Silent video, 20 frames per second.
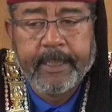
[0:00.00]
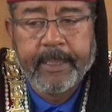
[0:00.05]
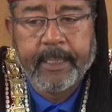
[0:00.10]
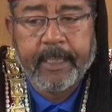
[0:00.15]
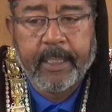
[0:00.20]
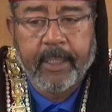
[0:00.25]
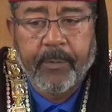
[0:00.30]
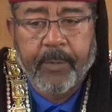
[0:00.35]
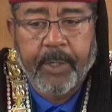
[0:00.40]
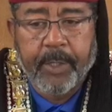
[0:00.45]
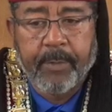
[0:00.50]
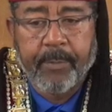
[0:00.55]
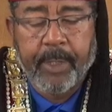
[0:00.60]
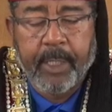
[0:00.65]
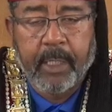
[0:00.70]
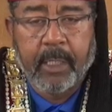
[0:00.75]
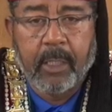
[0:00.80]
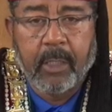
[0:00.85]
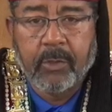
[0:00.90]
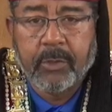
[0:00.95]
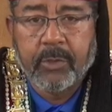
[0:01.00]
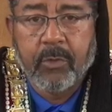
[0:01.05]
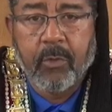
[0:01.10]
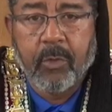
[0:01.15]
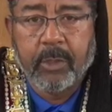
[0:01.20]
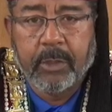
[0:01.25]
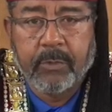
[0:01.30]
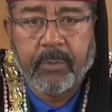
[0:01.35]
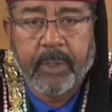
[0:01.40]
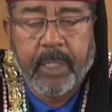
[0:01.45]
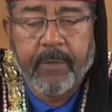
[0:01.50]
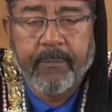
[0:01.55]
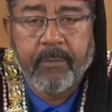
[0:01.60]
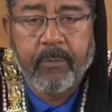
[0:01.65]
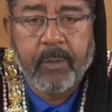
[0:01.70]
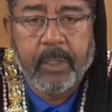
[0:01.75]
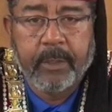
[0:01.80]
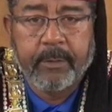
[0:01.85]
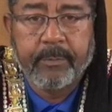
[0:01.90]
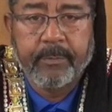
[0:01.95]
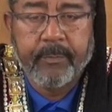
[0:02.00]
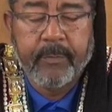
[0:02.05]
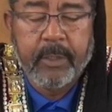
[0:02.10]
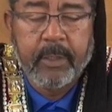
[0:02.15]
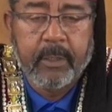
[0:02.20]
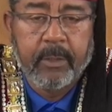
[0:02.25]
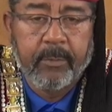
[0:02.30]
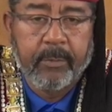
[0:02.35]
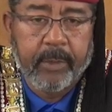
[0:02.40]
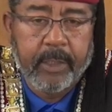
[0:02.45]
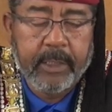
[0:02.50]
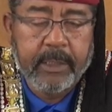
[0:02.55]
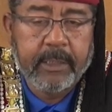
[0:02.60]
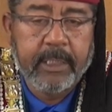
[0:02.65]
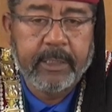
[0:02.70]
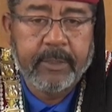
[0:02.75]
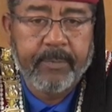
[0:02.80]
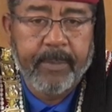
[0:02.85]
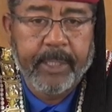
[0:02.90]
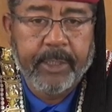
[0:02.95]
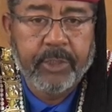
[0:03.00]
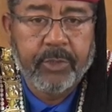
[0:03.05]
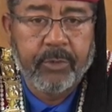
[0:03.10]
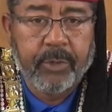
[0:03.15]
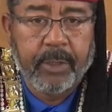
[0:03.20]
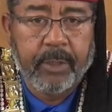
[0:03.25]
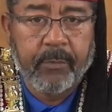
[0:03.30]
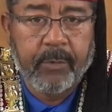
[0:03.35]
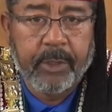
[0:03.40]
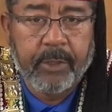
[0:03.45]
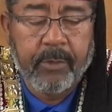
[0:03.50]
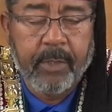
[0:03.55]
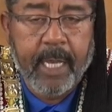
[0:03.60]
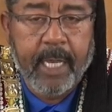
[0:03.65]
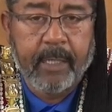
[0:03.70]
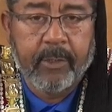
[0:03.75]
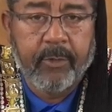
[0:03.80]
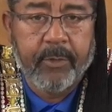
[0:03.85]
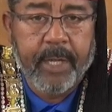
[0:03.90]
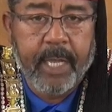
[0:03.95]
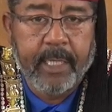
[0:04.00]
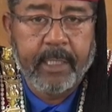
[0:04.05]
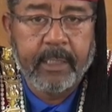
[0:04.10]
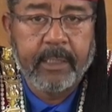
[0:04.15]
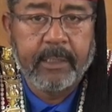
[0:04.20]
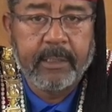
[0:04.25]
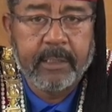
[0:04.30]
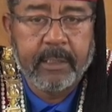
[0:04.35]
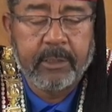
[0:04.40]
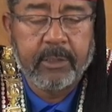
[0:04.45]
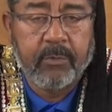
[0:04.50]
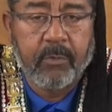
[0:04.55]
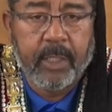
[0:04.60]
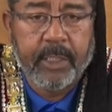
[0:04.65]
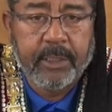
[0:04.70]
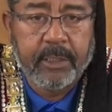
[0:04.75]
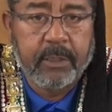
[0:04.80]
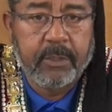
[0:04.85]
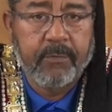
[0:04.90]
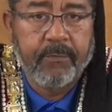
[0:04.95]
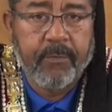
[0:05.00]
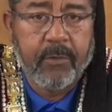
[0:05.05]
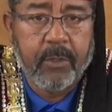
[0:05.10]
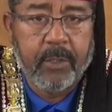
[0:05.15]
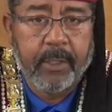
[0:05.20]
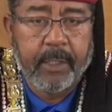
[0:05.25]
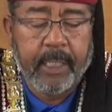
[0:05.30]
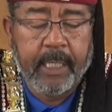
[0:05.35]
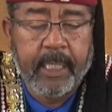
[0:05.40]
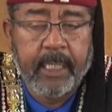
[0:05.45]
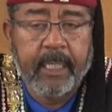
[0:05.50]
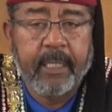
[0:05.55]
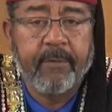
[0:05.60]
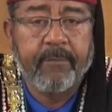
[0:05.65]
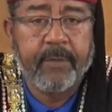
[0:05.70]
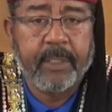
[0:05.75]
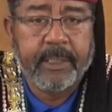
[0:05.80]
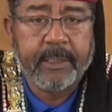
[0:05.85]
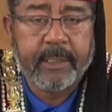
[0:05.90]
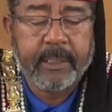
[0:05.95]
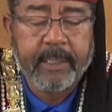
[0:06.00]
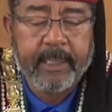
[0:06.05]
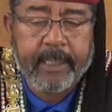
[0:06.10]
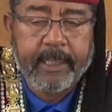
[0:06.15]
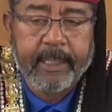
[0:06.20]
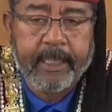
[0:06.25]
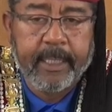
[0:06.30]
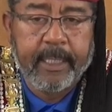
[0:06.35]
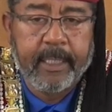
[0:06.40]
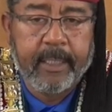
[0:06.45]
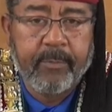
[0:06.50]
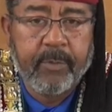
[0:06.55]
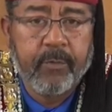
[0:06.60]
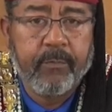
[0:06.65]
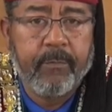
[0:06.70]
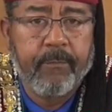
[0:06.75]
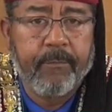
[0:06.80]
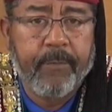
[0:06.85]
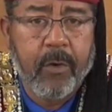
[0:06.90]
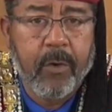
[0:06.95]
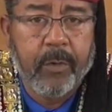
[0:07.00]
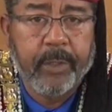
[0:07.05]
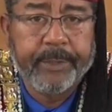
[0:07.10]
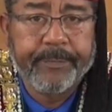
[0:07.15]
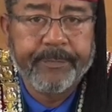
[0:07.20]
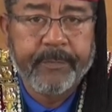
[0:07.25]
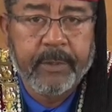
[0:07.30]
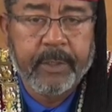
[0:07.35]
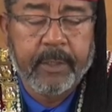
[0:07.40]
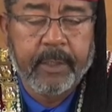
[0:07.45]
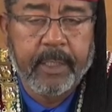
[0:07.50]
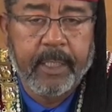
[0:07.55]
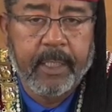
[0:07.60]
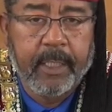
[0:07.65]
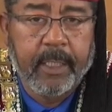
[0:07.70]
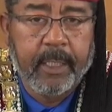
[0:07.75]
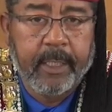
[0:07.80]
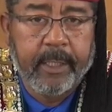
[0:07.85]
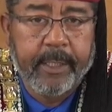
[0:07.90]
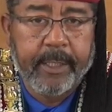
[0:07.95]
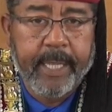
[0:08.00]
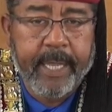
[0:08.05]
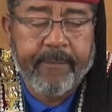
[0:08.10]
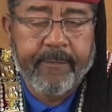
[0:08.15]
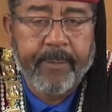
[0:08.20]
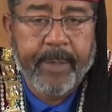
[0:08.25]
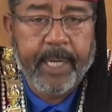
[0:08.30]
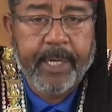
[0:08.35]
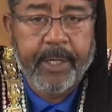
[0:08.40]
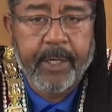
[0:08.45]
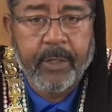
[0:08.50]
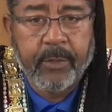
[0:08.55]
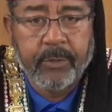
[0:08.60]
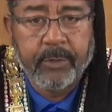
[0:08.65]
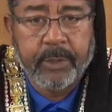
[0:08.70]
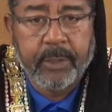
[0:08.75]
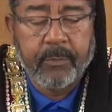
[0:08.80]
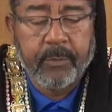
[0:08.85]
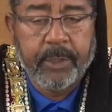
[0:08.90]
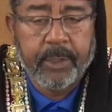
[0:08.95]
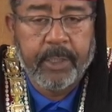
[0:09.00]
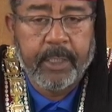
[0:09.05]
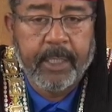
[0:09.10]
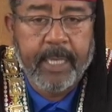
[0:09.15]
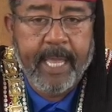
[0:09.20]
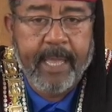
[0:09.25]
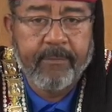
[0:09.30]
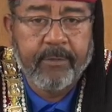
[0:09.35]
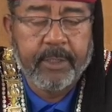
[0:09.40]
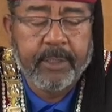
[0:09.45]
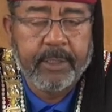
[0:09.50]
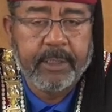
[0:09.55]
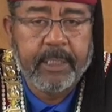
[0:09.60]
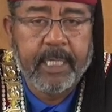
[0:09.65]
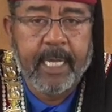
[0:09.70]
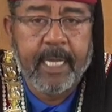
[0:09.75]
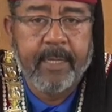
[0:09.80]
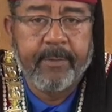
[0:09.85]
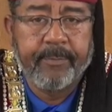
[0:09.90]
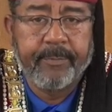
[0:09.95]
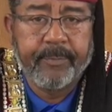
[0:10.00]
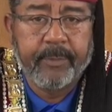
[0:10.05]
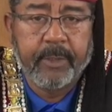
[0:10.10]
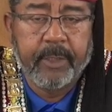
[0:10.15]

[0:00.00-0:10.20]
We're going to be in close quarters with everyone. Please let's make sure that we do not create any situations for any of us moving forward. Everybody knows that we're going to have a good time.